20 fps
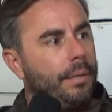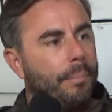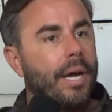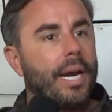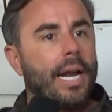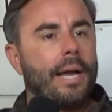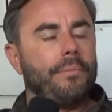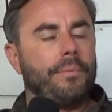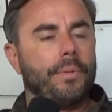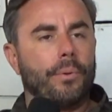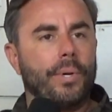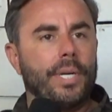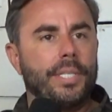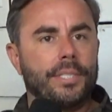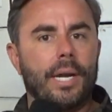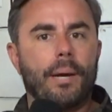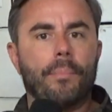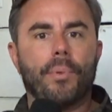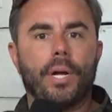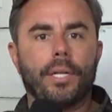But the reason
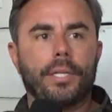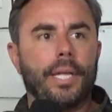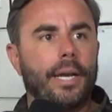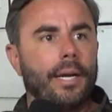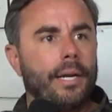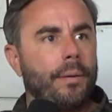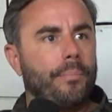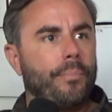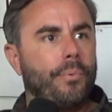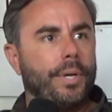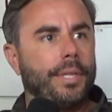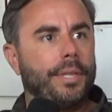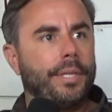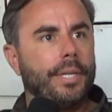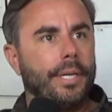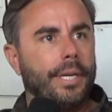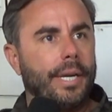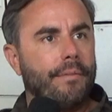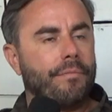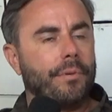I brought that up with the
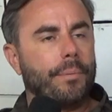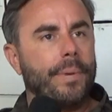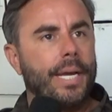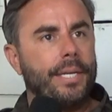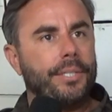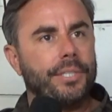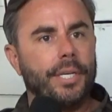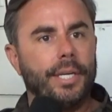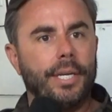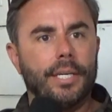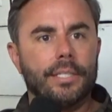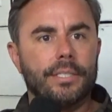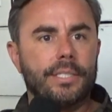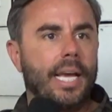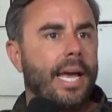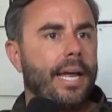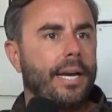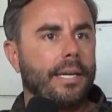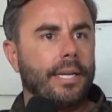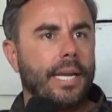information is I
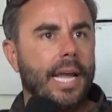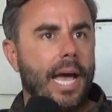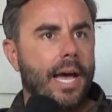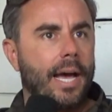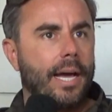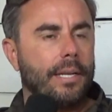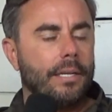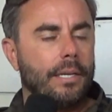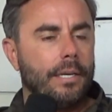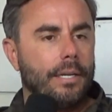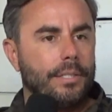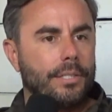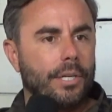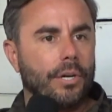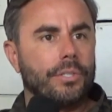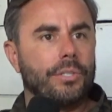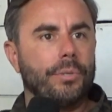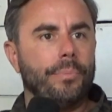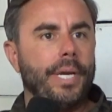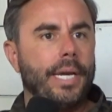had a guy talk
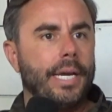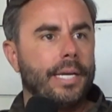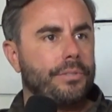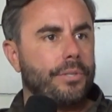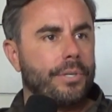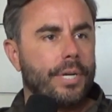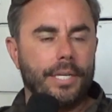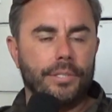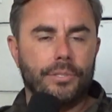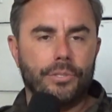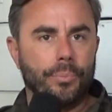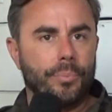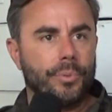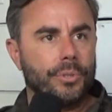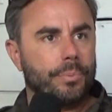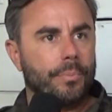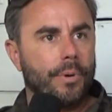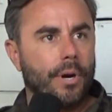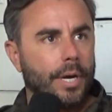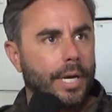to me yesterday, super
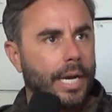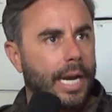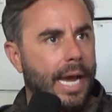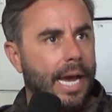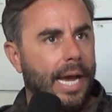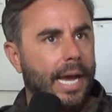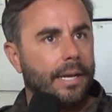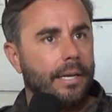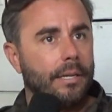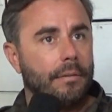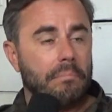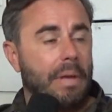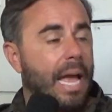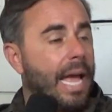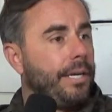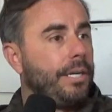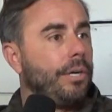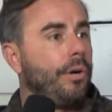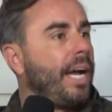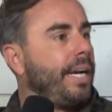smart guy, had
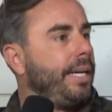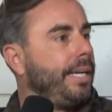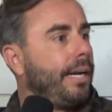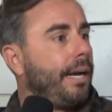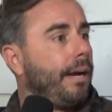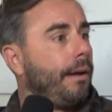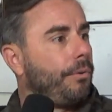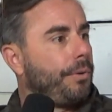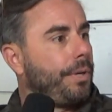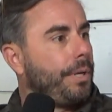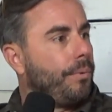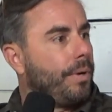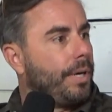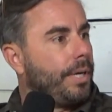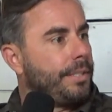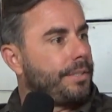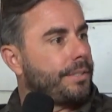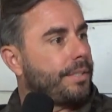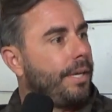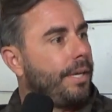no idea how old he was